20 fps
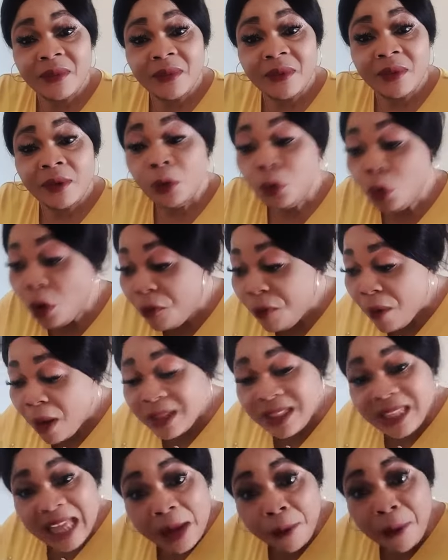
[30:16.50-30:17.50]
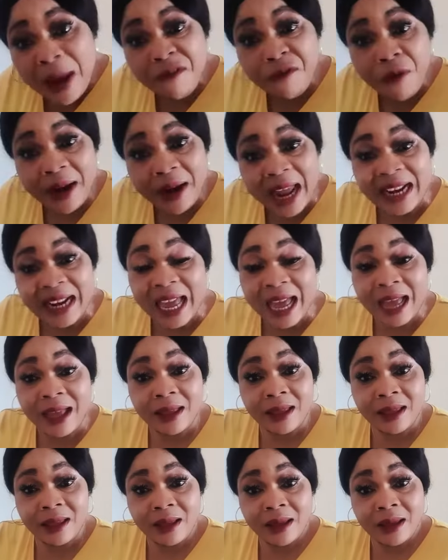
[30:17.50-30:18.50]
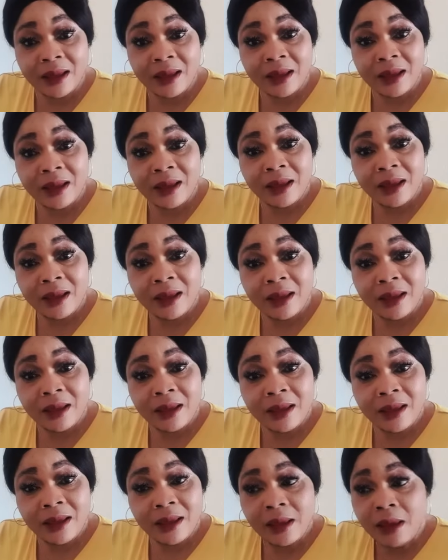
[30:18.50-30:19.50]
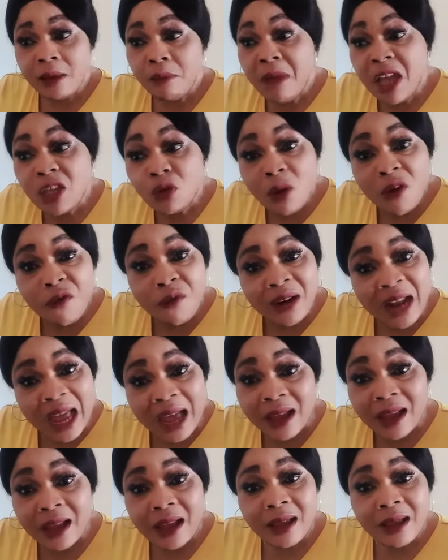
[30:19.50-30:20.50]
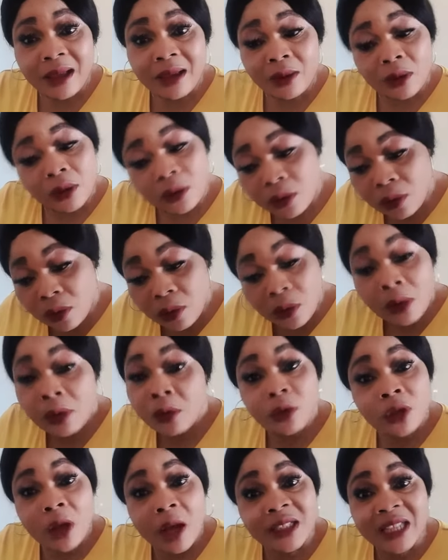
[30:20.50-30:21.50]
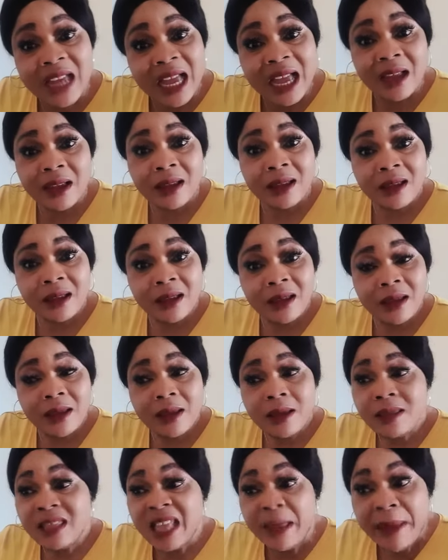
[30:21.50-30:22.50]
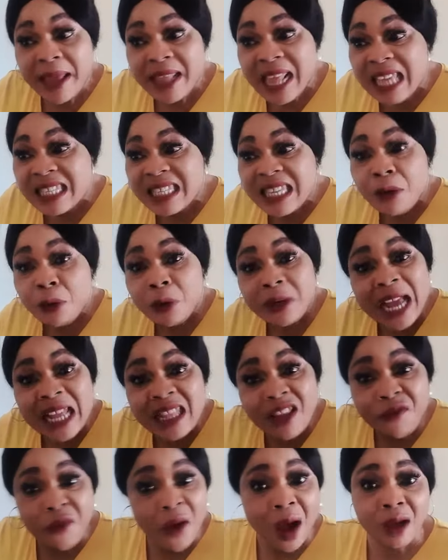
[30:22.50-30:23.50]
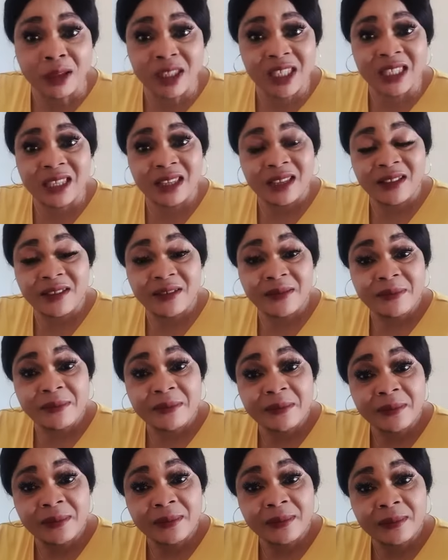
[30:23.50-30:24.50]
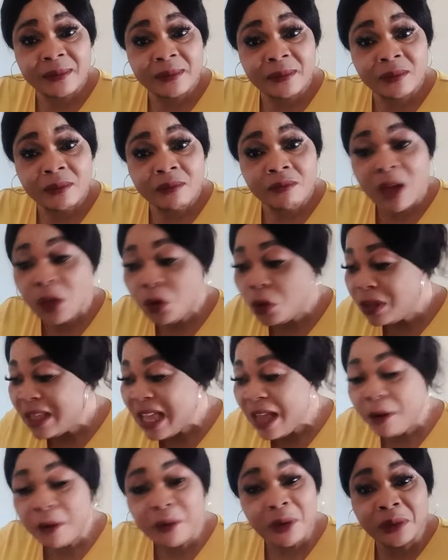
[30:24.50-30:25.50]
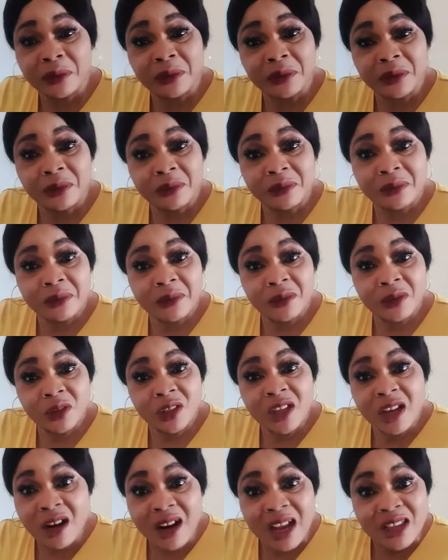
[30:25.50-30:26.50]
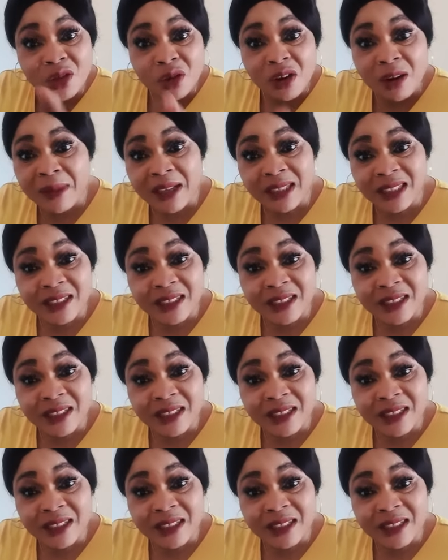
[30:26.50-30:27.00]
You for start wait for Rana. Met you for now. Judge on. They mean they still get the fault. But you there wrong. She not let you come out.